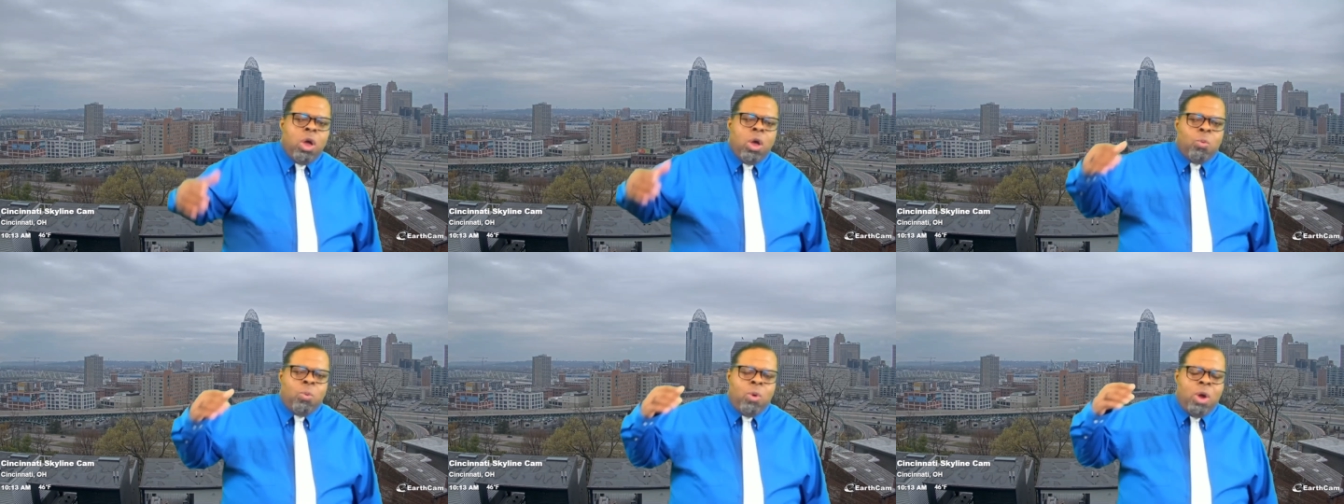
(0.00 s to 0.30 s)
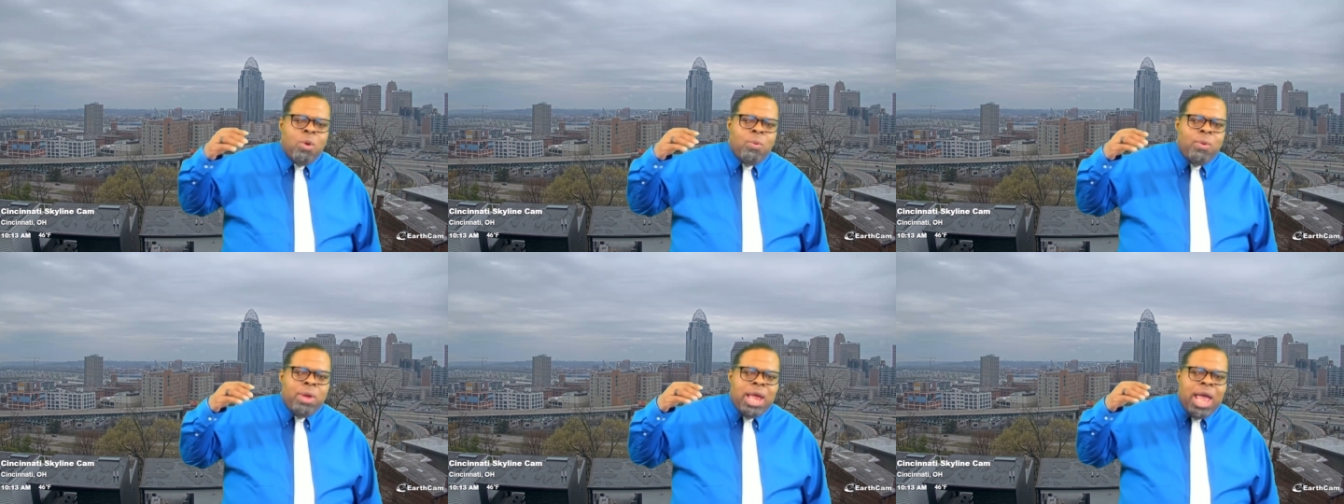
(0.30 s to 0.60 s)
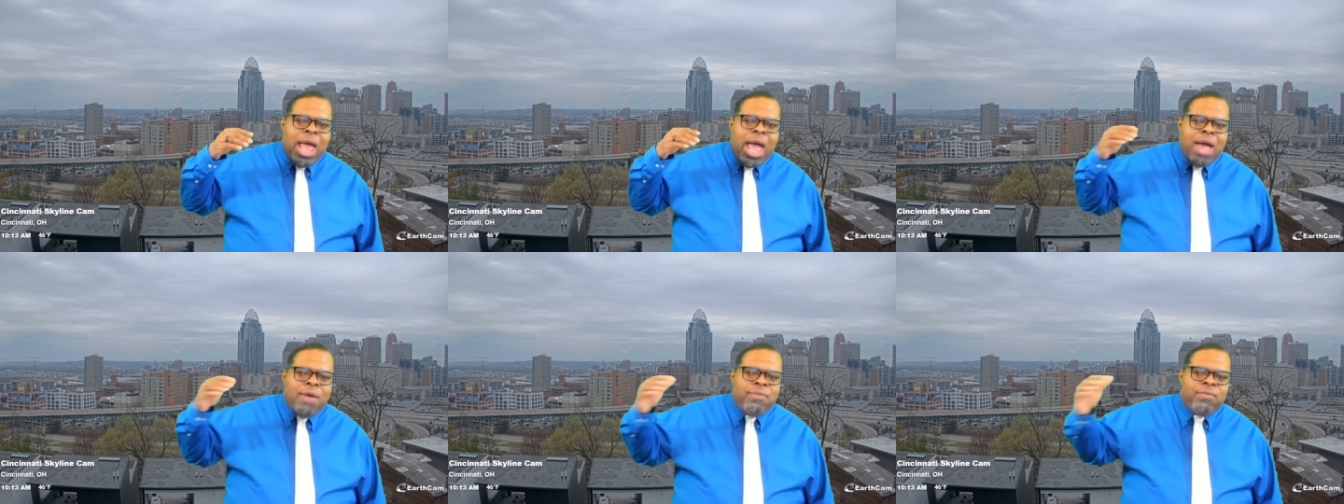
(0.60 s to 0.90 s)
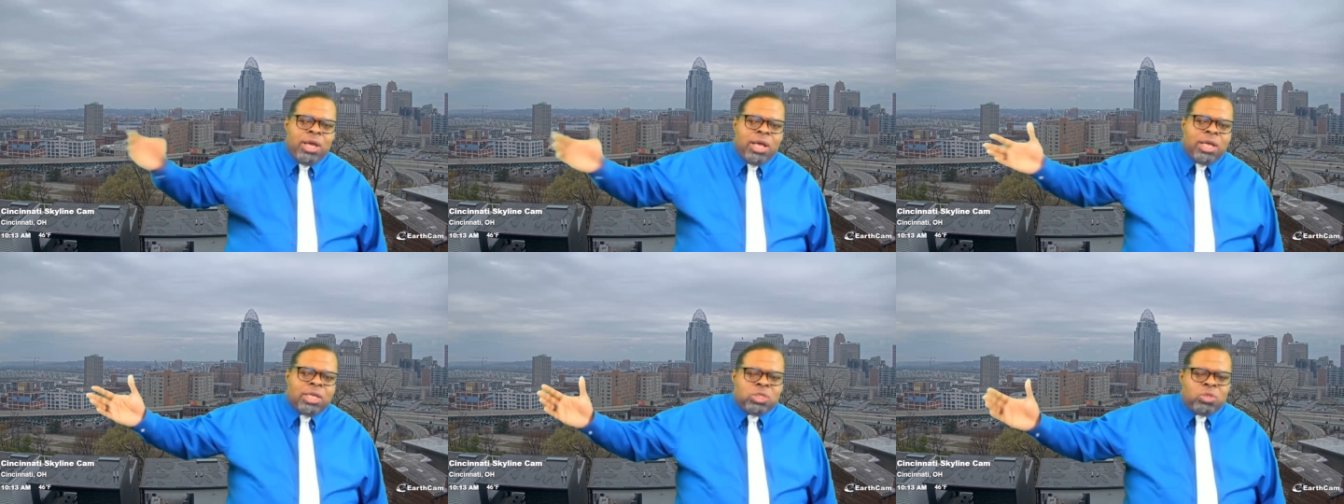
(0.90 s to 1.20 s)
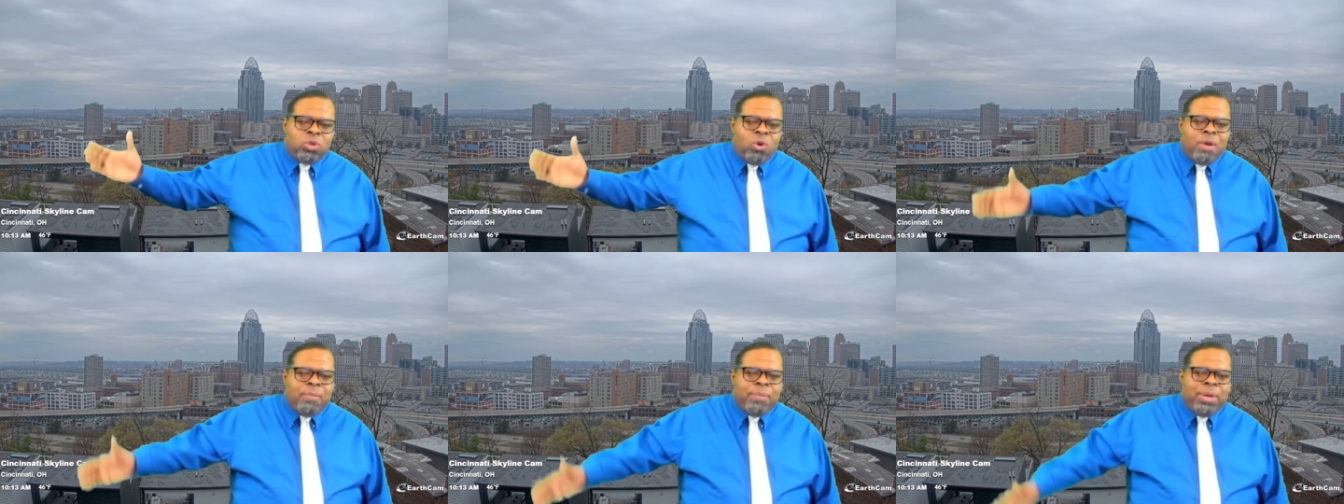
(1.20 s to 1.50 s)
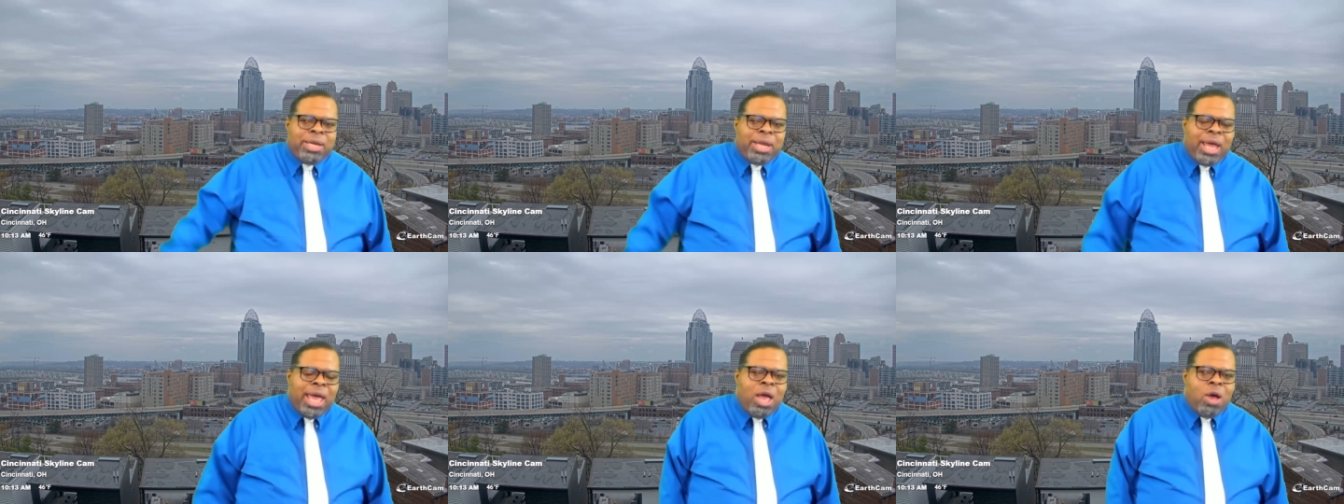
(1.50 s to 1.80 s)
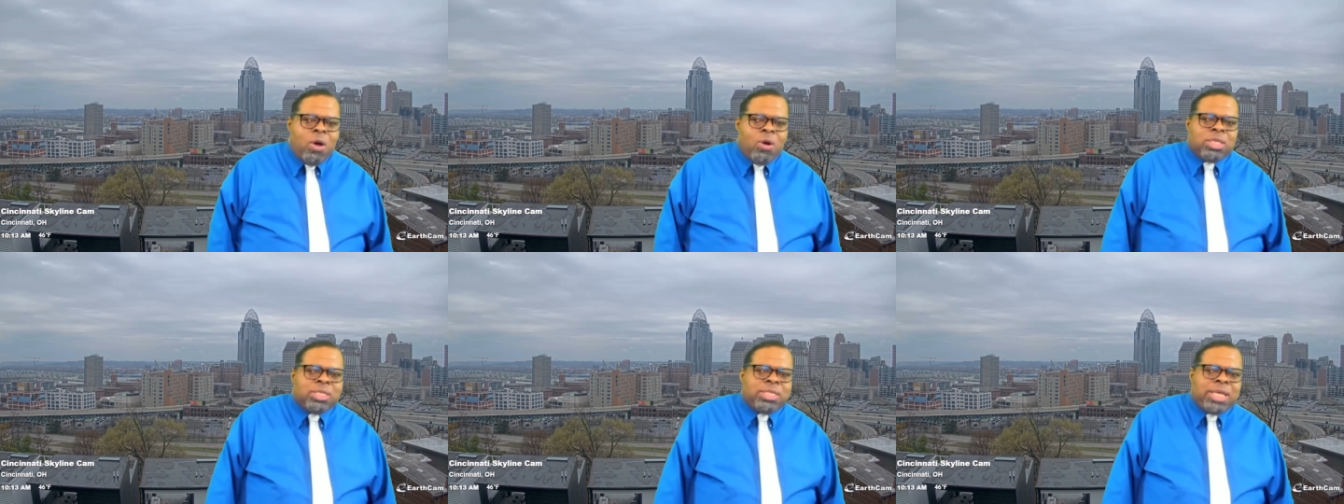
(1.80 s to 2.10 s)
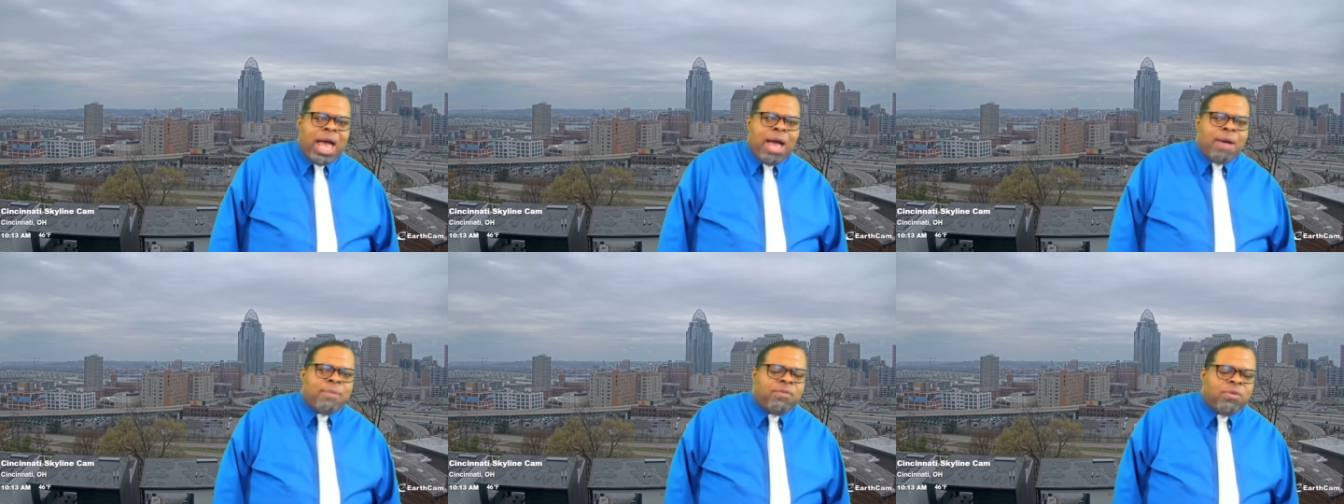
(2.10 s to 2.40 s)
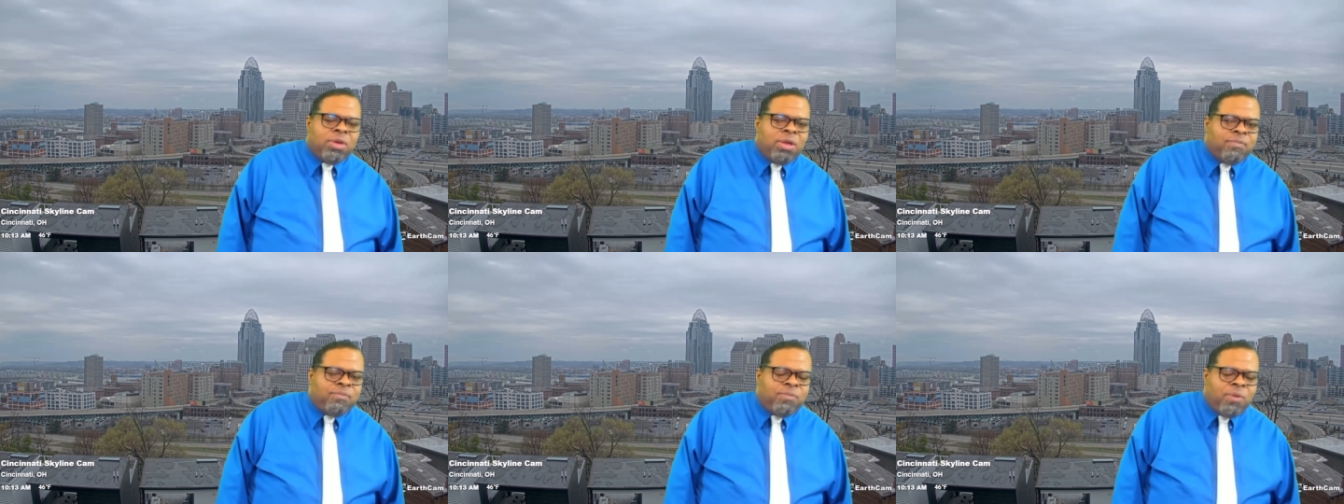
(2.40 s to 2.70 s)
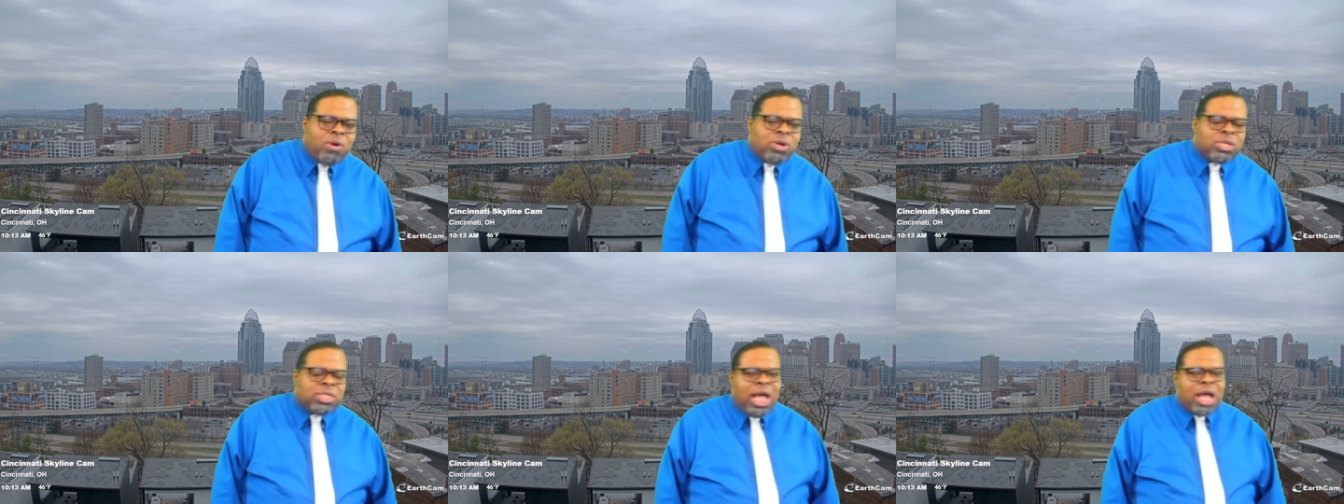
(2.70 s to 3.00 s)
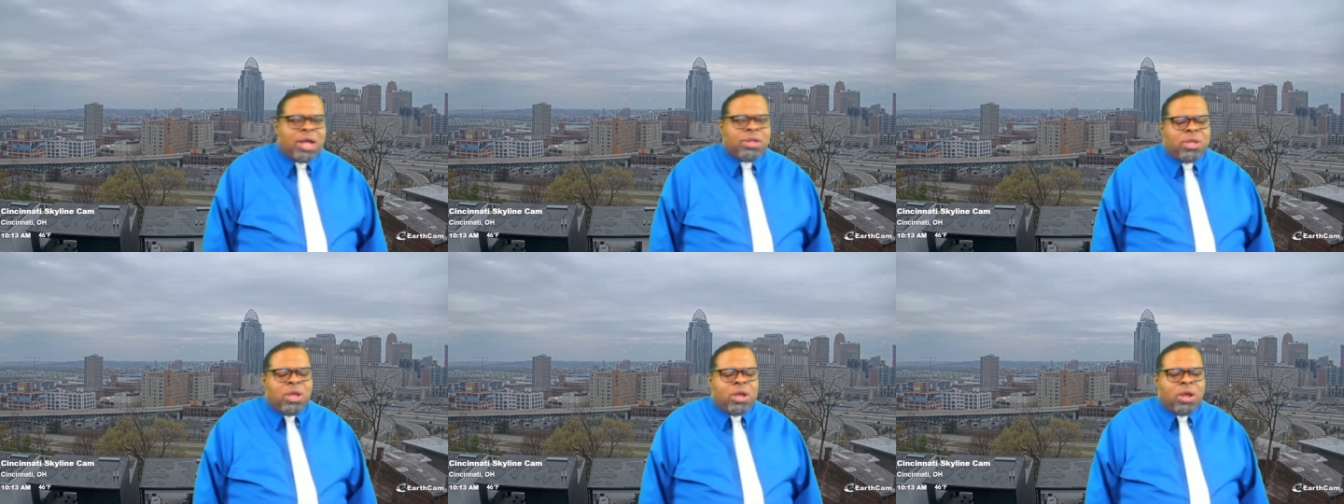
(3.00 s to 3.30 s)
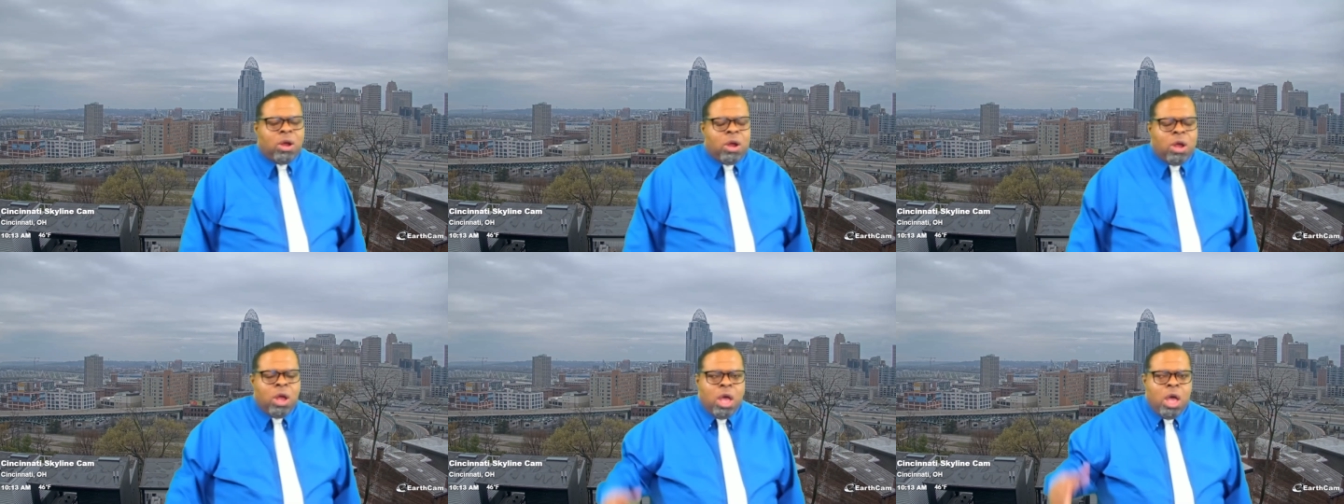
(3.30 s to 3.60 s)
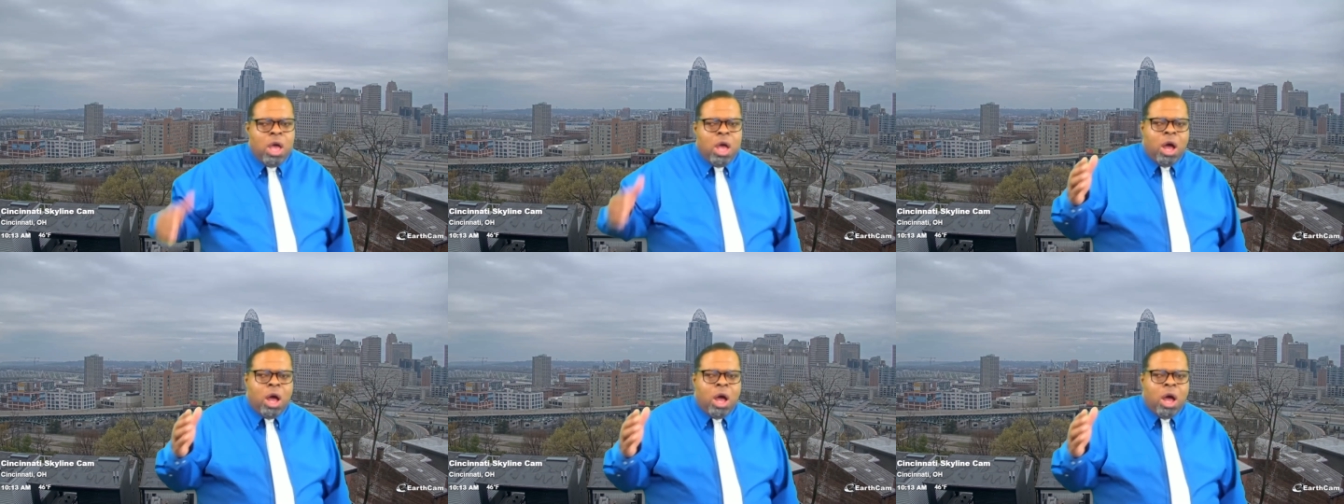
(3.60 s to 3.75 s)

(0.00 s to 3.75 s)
where we have a stormy day on tap for you folks out there